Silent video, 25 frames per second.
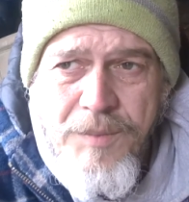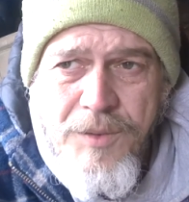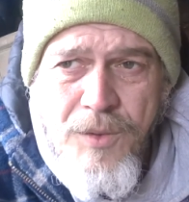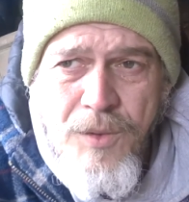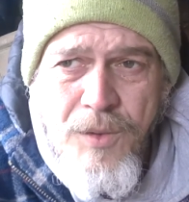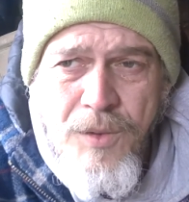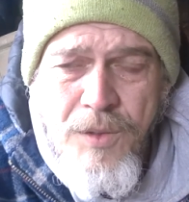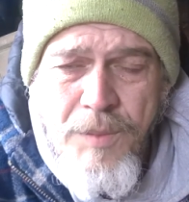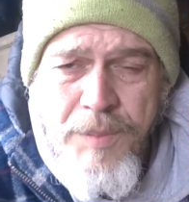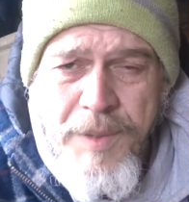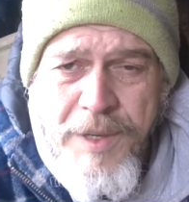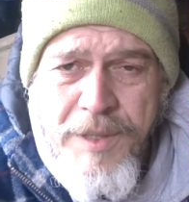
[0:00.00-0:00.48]

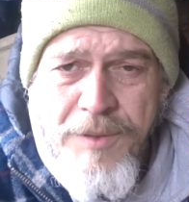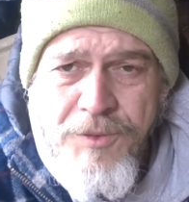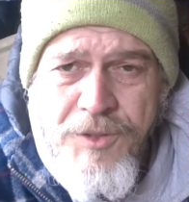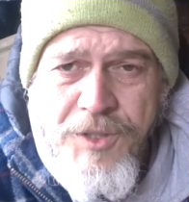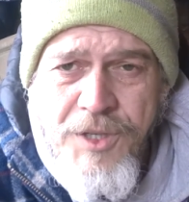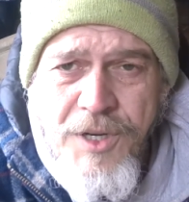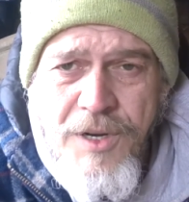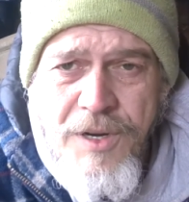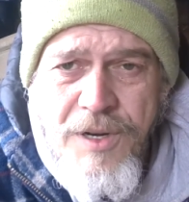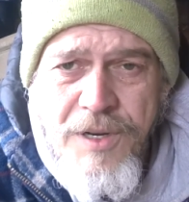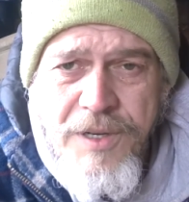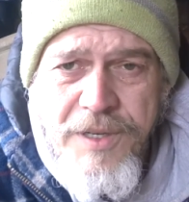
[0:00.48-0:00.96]
All about
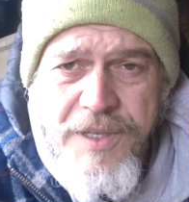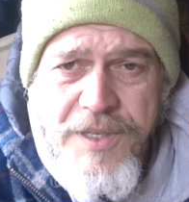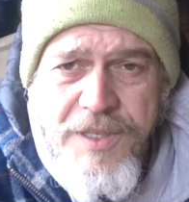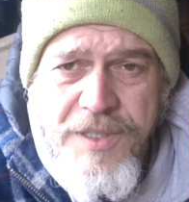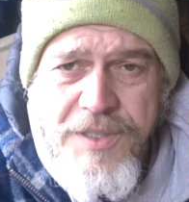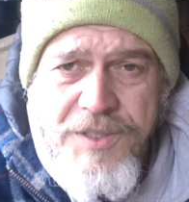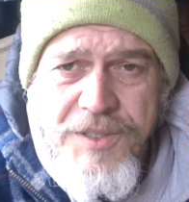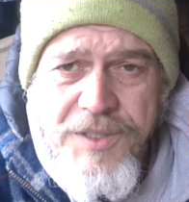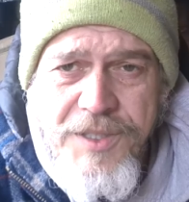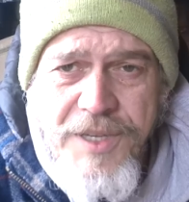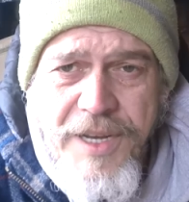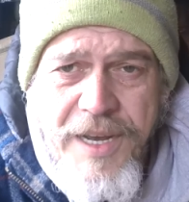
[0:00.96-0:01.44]

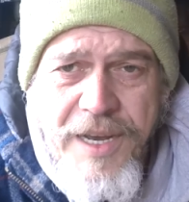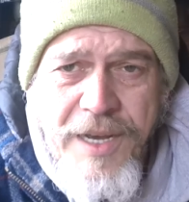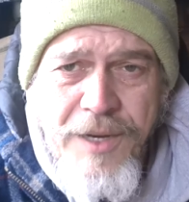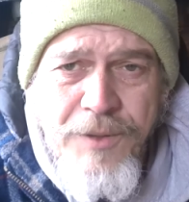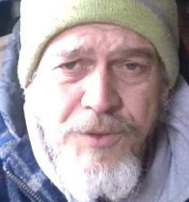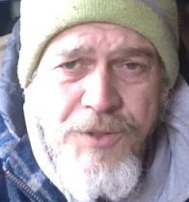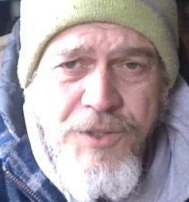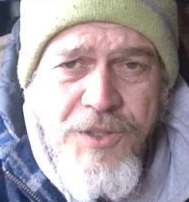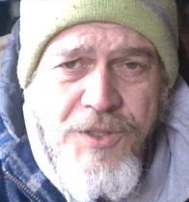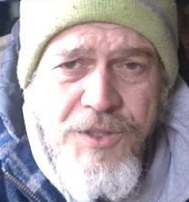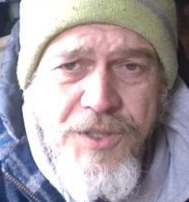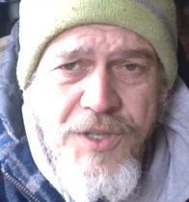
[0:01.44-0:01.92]
targets,
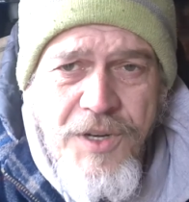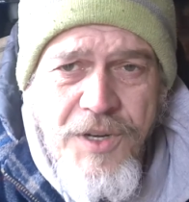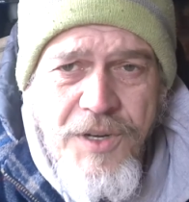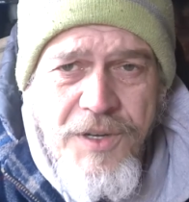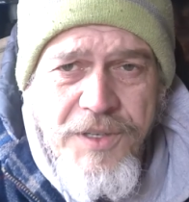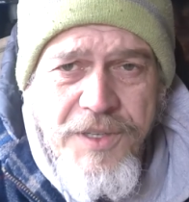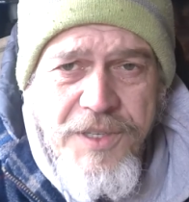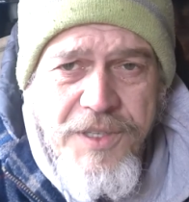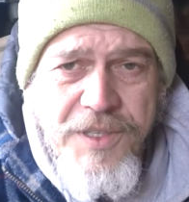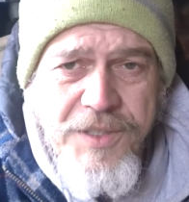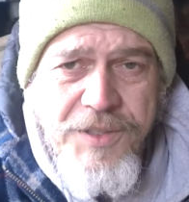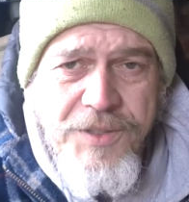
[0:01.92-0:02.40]
housing
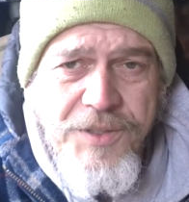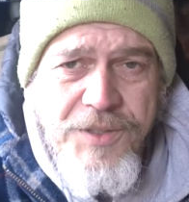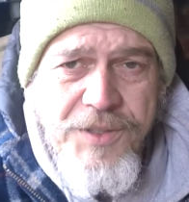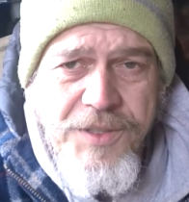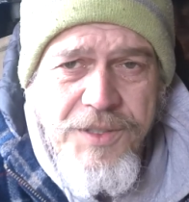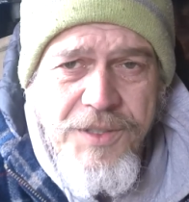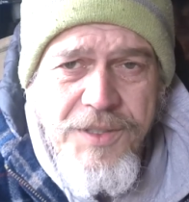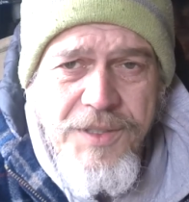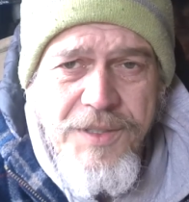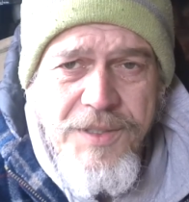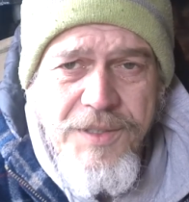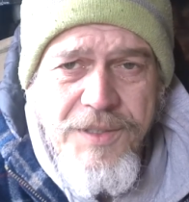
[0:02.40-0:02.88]

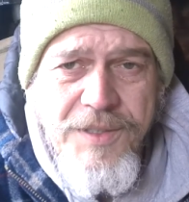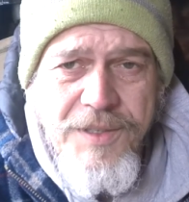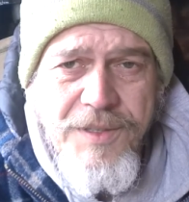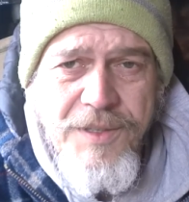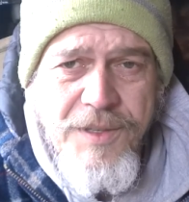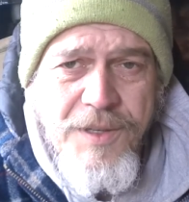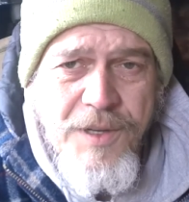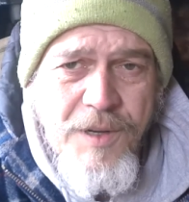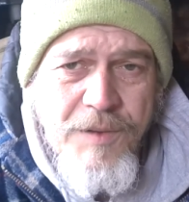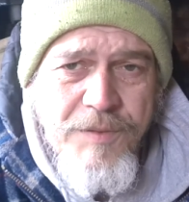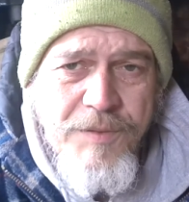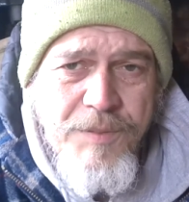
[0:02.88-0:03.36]
targets that the
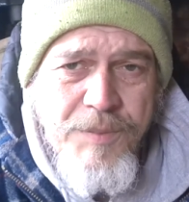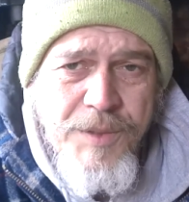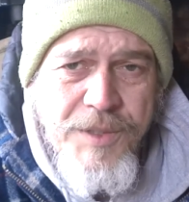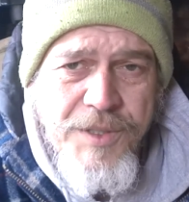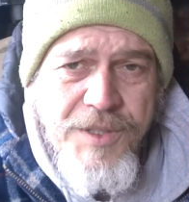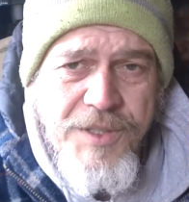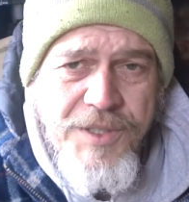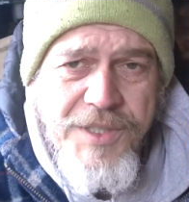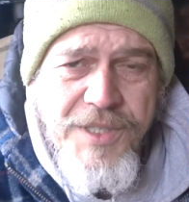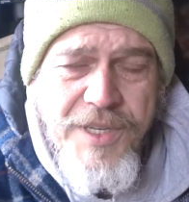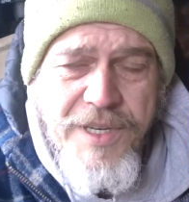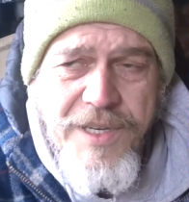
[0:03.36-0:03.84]
government
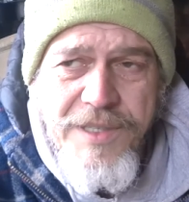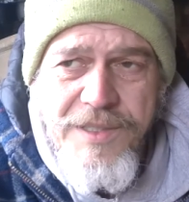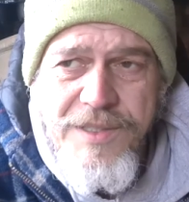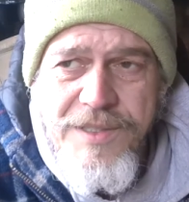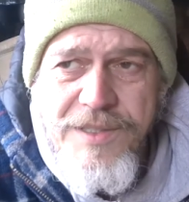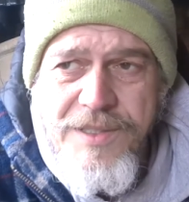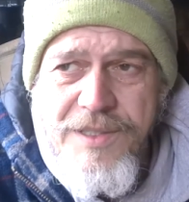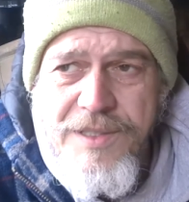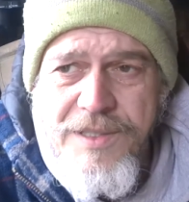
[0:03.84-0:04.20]
sets,